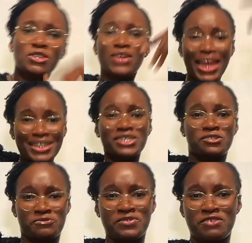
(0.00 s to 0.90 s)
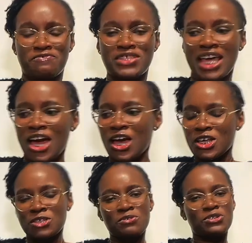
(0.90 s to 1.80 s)
but you get the drift.
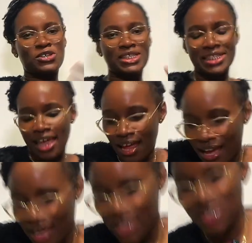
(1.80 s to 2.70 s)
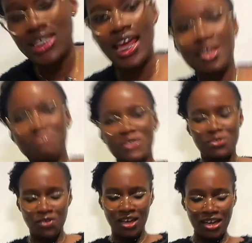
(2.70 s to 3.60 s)
So you tell him
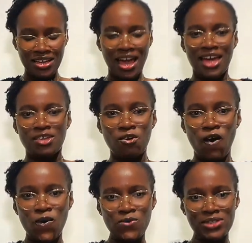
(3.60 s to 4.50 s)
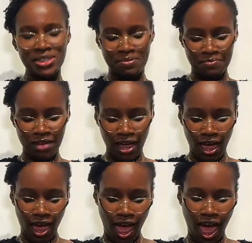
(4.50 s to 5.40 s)
you hold him
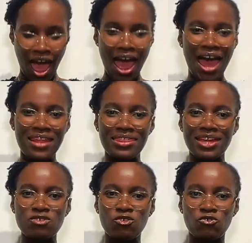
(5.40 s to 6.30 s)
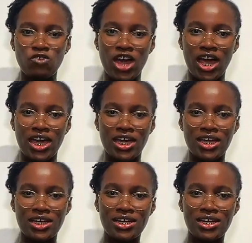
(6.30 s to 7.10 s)
and then you grind.